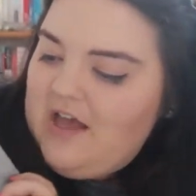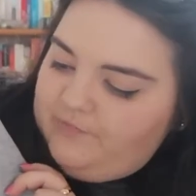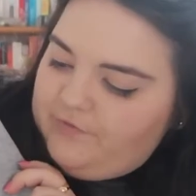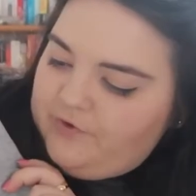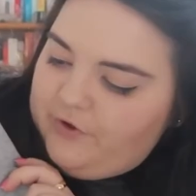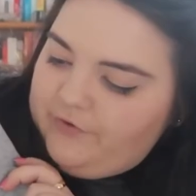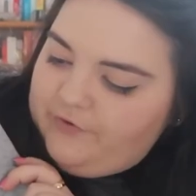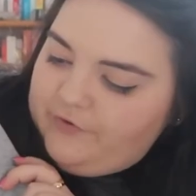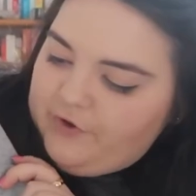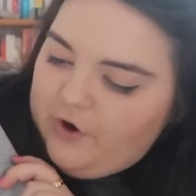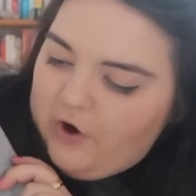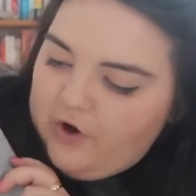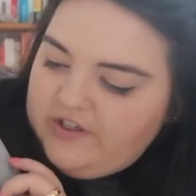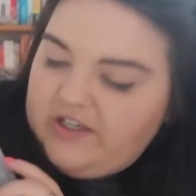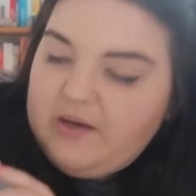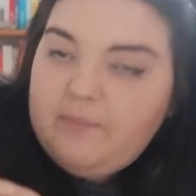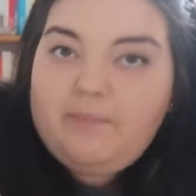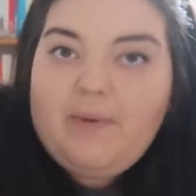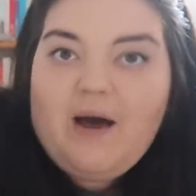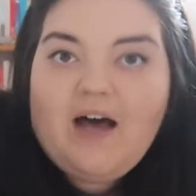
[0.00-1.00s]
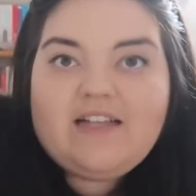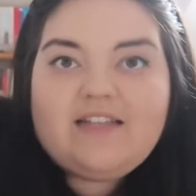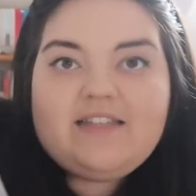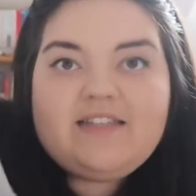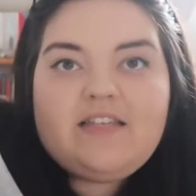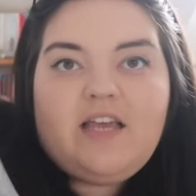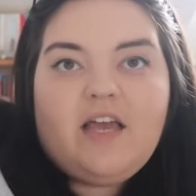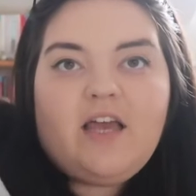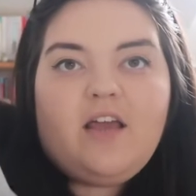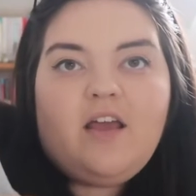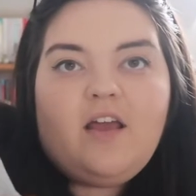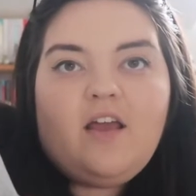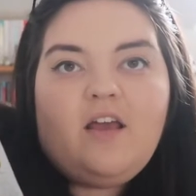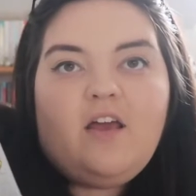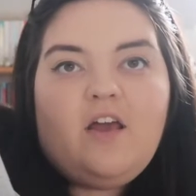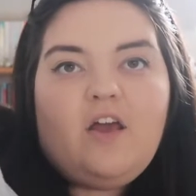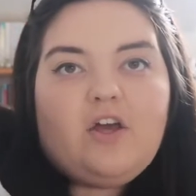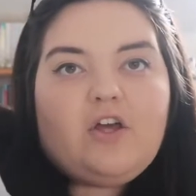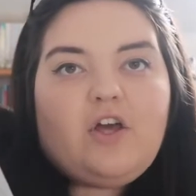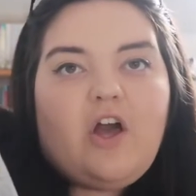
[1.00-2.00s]
You've got your Buzz
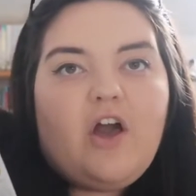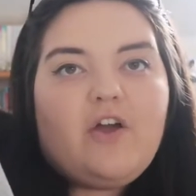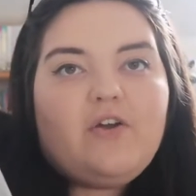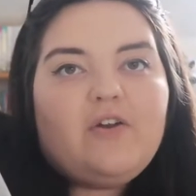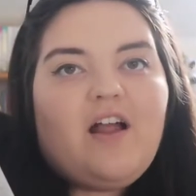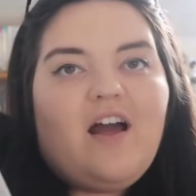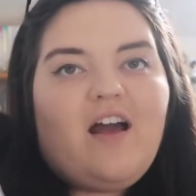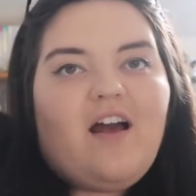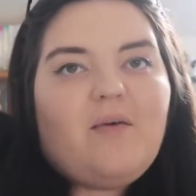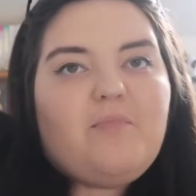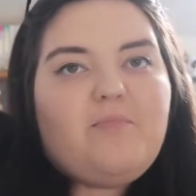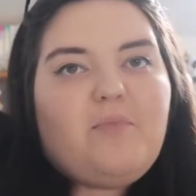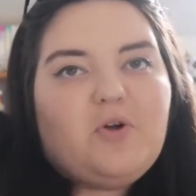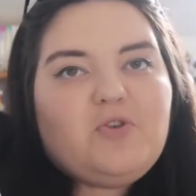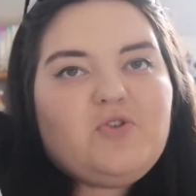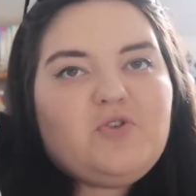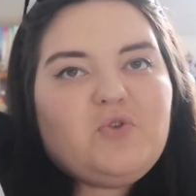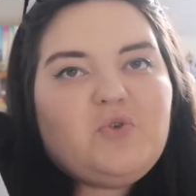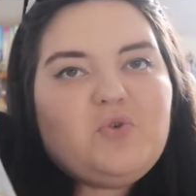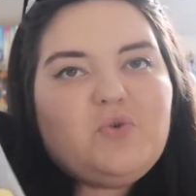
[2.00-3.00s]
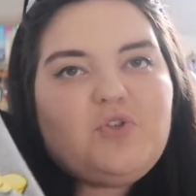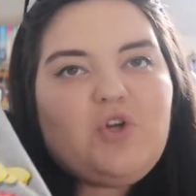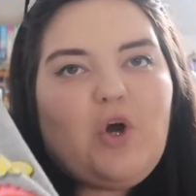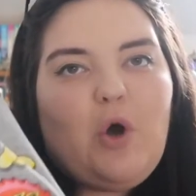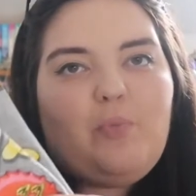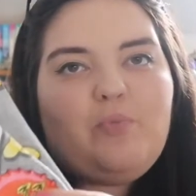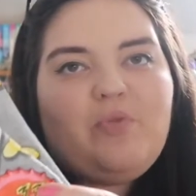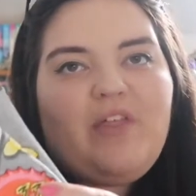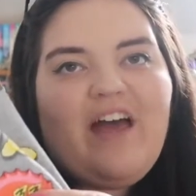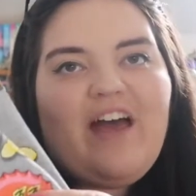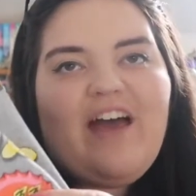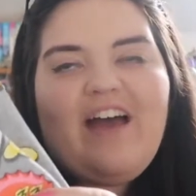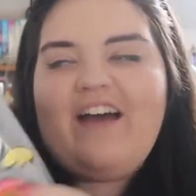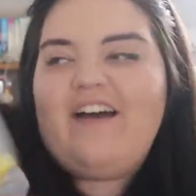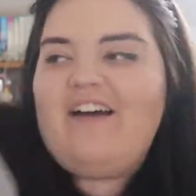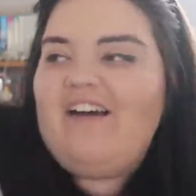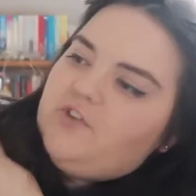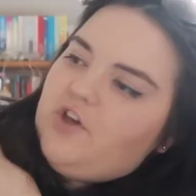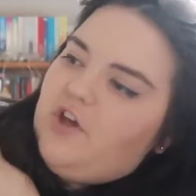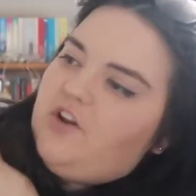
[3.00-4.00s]
cola bottle top
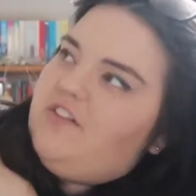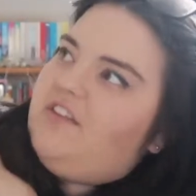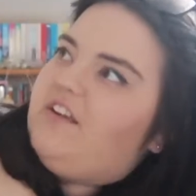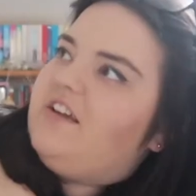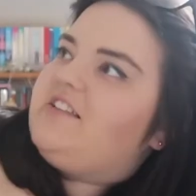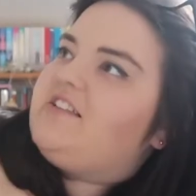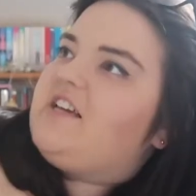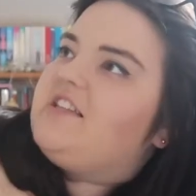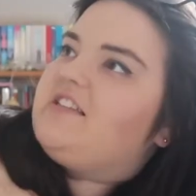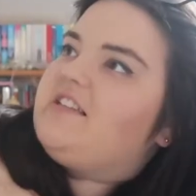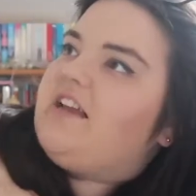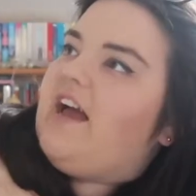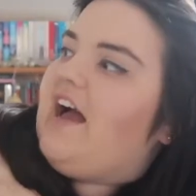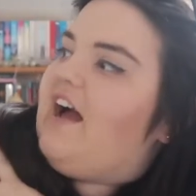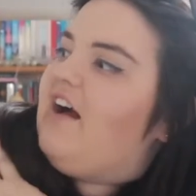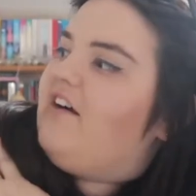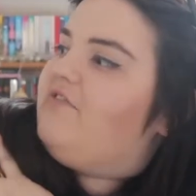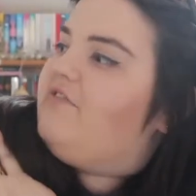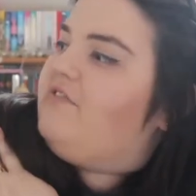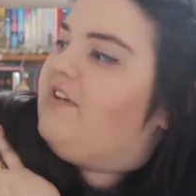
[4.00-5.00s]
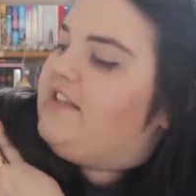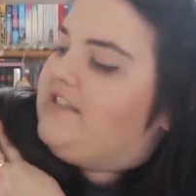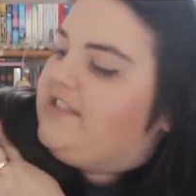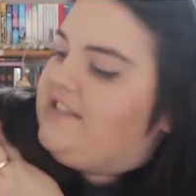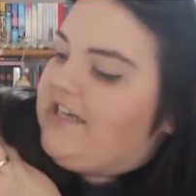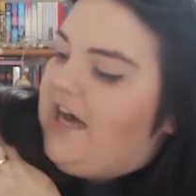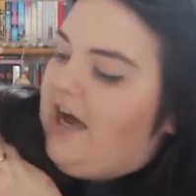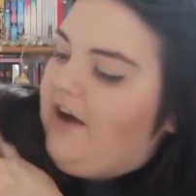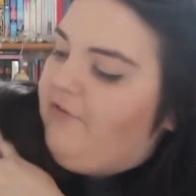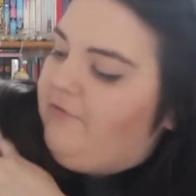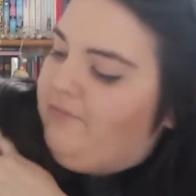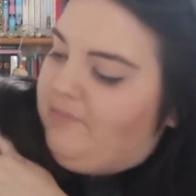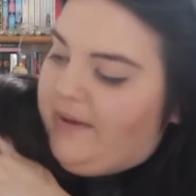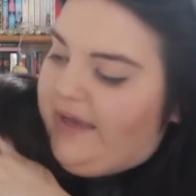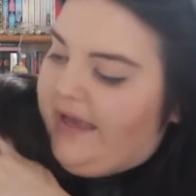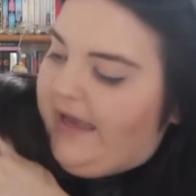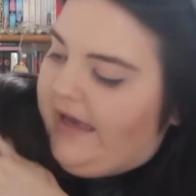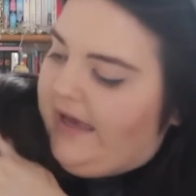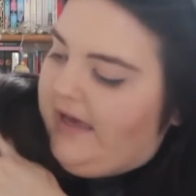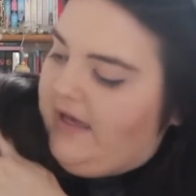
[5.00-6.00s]
there. The only thing it doesn't have is Duff
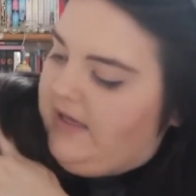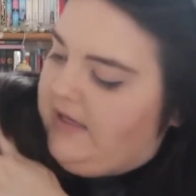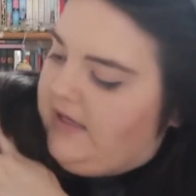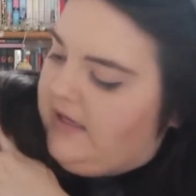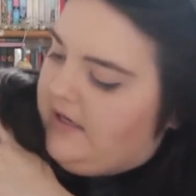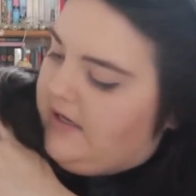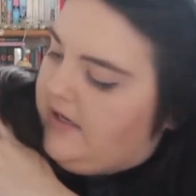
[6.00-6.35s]
beer,